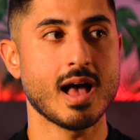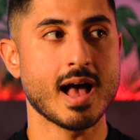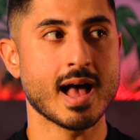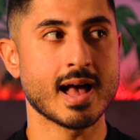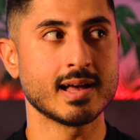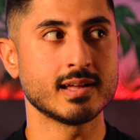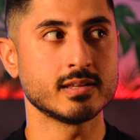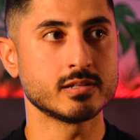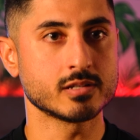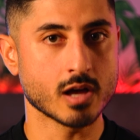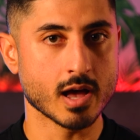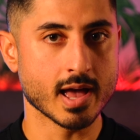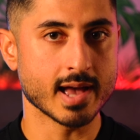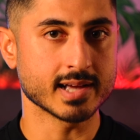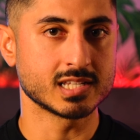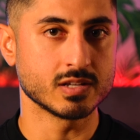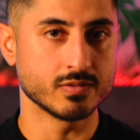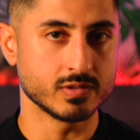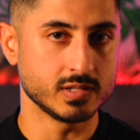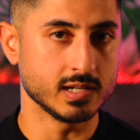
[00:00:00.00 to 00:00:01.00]
and high
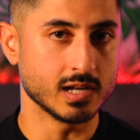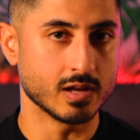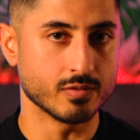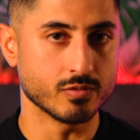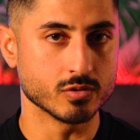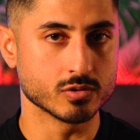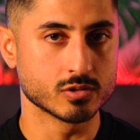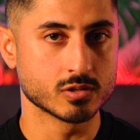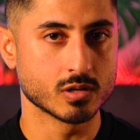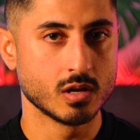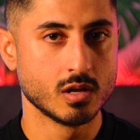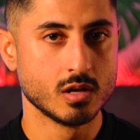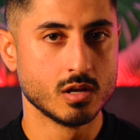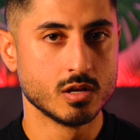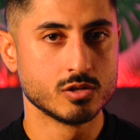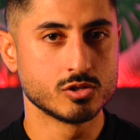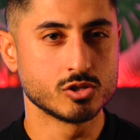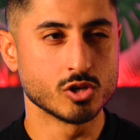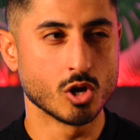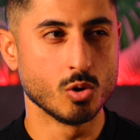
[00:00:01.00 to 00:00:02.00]
activity levels.
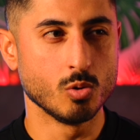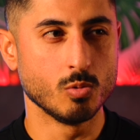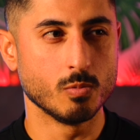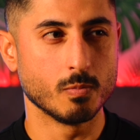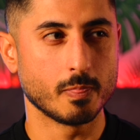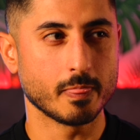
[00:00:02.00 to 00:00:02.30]
So